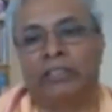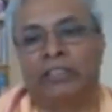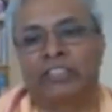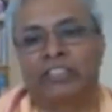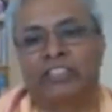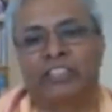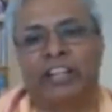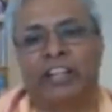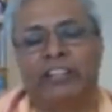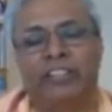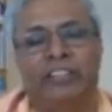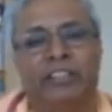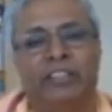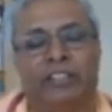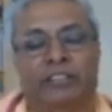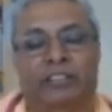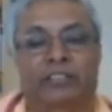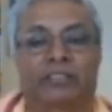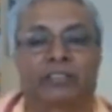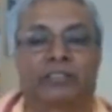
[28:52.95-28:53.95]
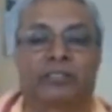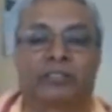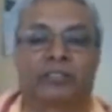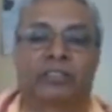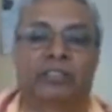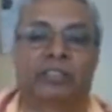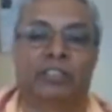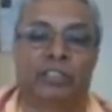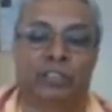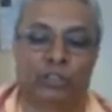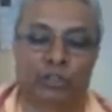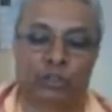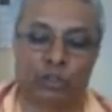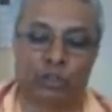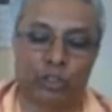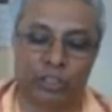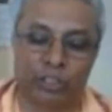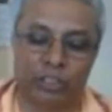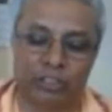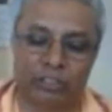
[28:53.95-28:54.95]
steadiness.
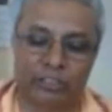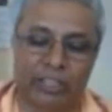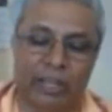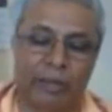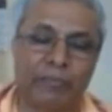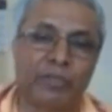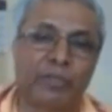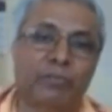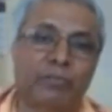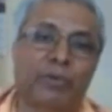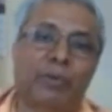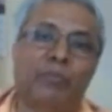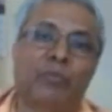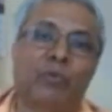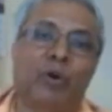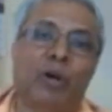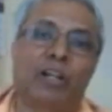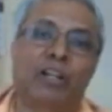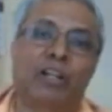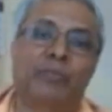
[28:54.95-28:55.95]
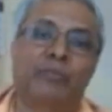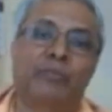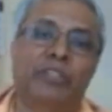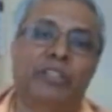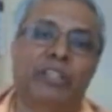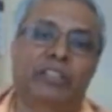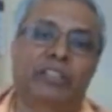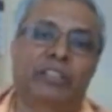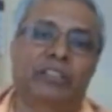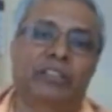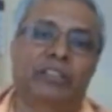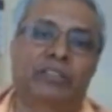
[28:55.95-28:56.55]
So it jumps from one object